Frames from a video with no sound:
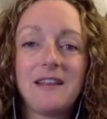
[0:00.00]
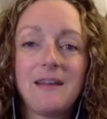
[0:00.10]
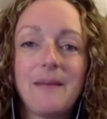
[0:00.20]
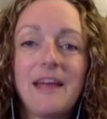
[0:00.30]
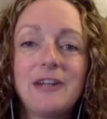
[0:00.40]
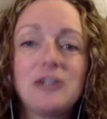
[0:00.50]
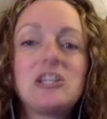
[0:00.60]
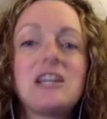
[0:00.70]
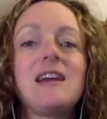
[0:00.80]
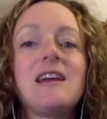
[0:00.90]
them
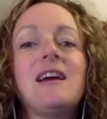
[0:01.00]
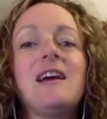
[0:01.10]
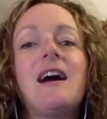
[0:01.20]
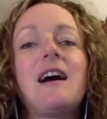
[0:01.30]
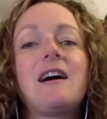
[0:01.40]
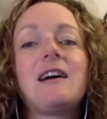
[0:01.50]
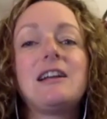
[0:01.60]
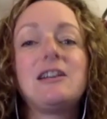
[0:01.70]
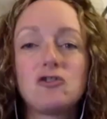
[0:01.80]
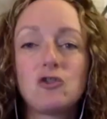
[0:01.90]
energy,
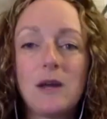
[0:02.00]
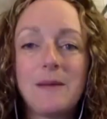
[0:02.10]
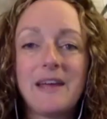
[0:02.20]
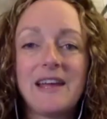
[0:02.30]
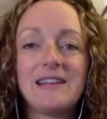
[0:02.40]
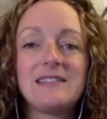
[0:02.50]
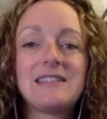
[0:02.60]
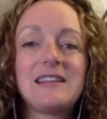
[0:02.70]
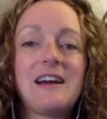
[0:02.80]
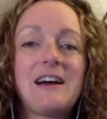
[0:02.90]
enjoyment,
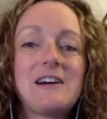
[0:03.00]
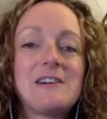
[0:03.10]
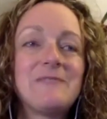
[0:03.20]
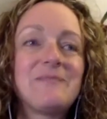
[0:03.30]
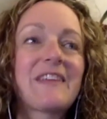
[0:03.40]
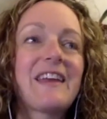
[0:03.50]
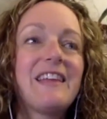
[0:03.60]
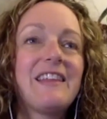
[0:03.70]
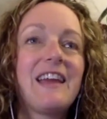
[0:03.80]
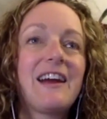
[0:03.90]

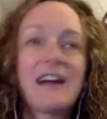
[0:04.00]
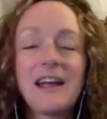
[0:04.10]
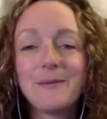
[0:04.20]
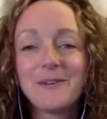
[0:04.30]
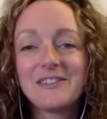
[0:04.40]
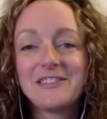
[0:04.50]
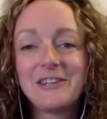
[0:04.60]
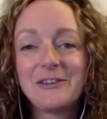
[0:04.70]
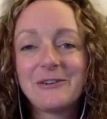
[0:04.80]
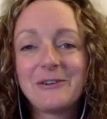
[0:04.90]
that they are able
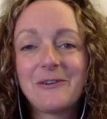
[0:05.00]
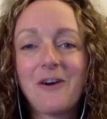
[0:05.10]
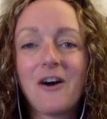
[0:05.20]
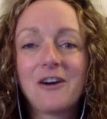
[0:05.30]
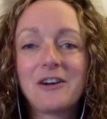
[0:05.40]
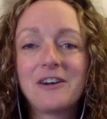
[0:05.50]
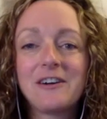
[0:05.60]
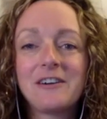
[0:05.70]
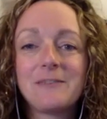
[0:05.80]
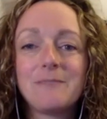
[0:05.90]
to
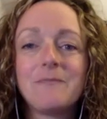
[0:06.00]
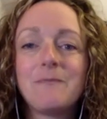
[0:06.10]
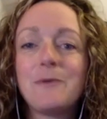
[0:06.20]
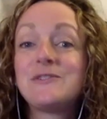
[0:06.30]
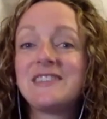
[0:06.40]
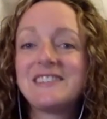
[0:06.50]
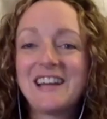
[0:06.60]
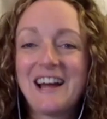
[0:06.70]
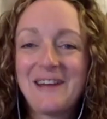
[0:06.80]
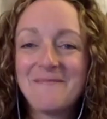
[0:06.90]
honor most of the
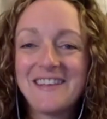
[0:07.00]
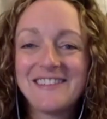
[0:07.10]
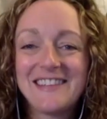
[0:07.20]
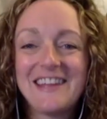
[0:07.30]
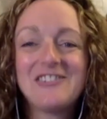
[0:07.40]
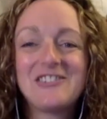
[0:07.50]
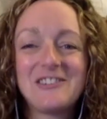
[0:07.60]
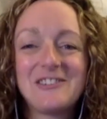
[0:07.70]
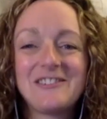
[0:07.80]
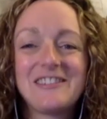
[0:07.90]
time as they
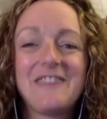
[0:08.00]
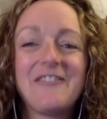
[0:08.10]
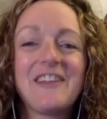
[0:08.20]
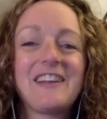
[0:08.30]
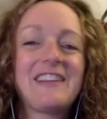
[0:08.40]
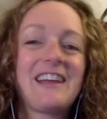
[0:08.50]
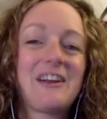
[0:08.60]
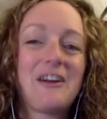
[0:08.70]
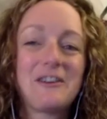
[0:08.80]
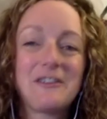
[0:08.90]
choose. They feel like they can
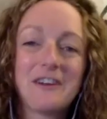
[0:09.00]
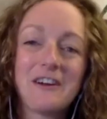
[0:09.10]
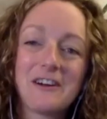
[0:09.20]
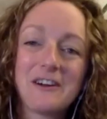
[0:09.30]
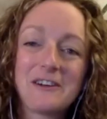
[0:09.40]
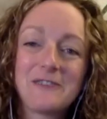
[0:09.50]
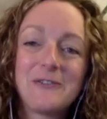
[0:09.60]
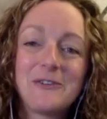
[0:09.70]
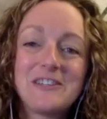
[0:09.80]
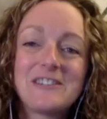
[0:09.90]
honor their hunger and
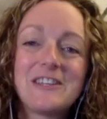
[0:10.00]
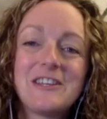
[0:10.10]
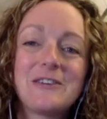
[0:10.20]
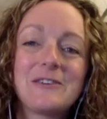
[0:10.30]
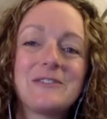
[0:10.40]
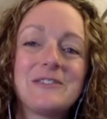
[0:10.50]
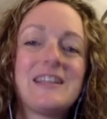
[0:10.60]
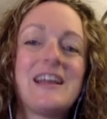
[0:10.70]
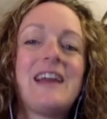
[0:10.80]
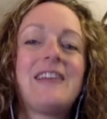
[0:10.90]
fullness cues.
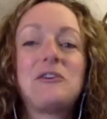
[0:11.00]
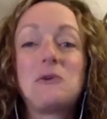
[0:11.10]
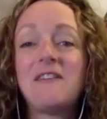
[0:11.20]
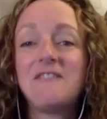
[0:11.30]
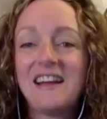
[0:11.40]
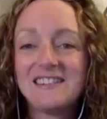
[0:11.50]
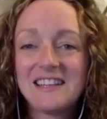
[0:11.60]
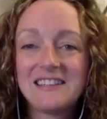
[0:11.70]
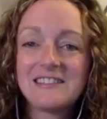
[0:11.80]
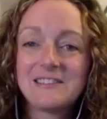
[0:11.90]
They don't have that
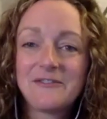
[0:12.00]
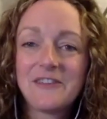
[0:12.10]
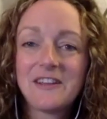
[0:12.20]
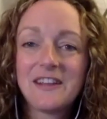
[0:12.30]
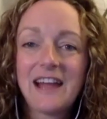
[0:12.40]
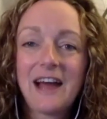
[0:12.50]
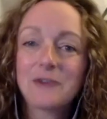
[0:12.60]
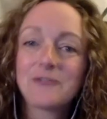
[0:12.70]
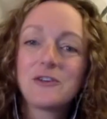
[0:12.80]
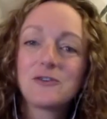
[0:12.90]
sense of feeling out
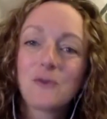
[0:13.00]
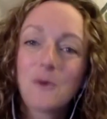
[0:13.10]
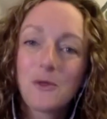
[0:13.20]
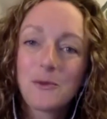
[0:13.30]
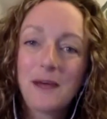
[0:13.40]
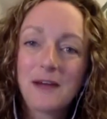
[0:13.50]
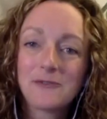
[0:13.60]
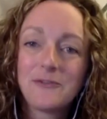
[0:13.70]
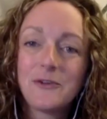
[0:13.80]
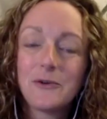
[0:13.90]
of control around
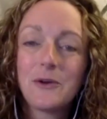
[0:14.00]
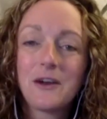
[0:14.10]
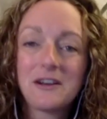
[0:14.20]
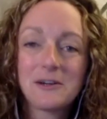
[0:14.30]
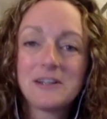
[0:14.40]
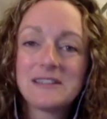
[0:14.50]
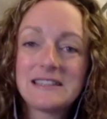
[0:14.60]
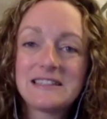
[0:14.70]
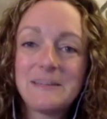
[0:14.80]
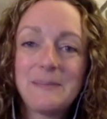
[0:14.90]
food on a
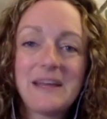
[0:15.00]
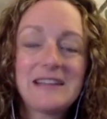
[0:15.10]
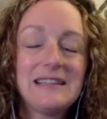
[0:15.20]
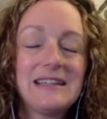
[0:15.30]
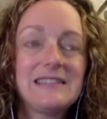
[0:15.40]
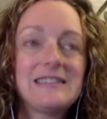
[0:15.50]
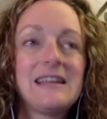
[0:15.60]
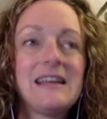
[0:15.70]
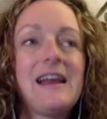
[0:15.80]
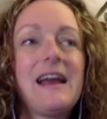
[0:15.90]
consistent basis.
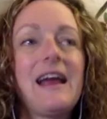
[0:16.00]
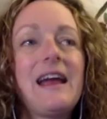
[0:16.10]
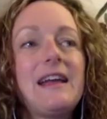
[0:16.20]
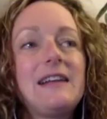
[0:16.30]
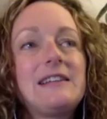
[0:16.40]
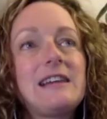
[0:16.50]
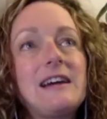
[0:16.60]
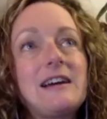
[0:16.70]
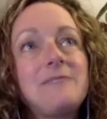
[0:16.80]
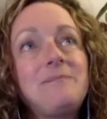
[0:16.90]
And
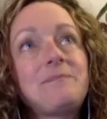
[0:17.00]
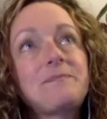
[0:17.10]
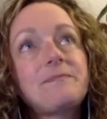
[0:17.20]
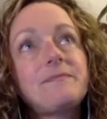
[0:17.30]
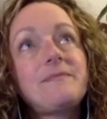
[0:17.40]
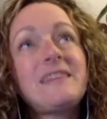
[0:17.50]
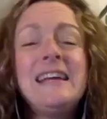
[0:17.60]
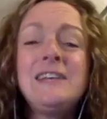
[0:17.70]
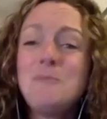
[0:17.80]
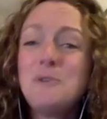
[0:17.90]

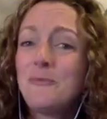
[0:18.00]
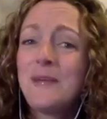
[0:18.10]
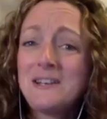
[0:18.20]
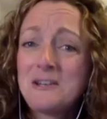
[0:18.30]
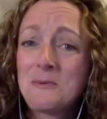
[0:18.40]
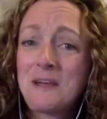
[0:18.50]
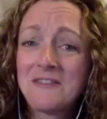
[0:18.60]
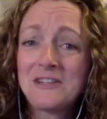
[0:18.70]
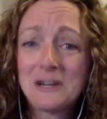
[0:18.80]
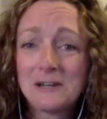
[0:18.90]
in movement, we
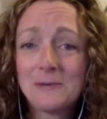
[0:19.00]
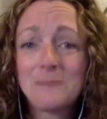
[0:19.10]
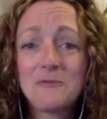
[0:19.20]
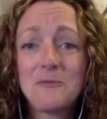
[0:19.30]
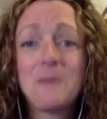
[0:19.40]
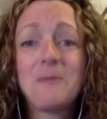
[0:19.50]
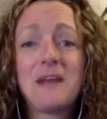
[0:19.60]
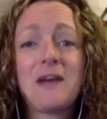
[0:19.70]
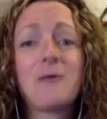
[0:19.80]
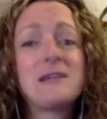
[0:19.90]
haven't talked about movement, but
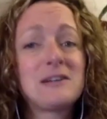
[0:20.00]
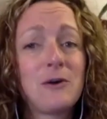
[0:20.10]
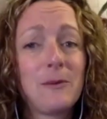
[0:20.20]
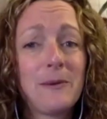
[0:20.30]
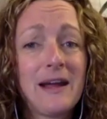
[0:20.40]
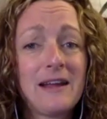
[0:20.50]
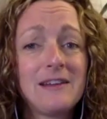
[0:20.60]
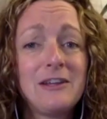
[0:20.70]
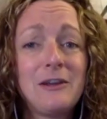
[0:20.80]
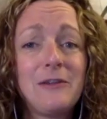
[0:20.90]
I always incorporate,
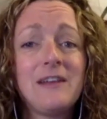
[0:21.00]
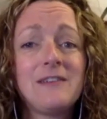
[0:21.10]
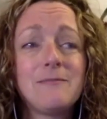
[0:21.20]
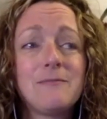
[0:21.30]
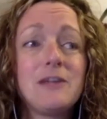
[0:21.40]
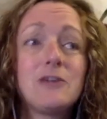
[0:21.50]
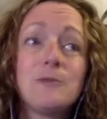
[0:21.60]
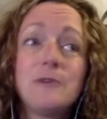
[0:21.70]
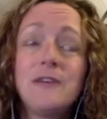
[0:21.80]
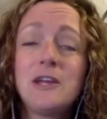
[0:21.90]
that you're
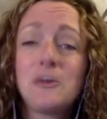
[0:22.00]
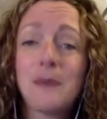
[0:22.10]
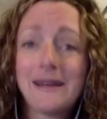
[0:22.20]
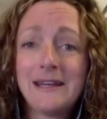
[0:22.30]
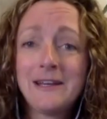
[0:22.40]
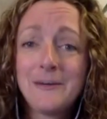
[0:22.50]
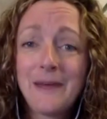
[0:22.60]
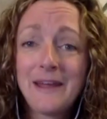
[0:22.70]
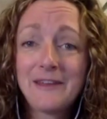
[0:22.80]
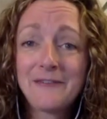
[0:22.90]
moving your body in a
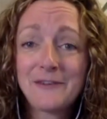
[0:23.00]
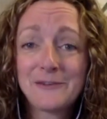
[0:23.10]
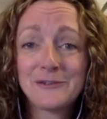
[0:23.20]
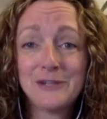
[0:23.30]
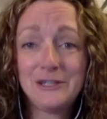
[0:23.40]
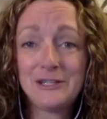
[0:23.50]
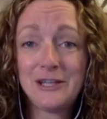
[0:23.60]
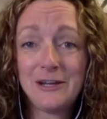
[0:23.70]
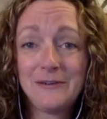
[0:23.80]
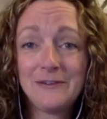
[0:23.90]
way that feels good to
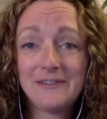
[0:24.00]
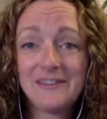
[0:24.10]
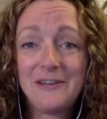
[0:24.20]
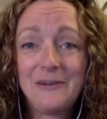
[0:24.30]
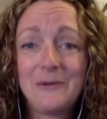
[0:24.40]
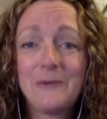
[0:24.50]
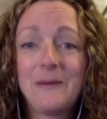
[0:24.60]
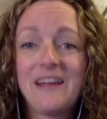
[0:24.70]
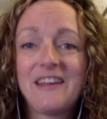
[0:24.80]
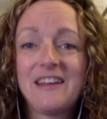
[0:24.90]
you, in a
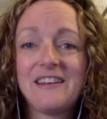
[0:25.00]
way that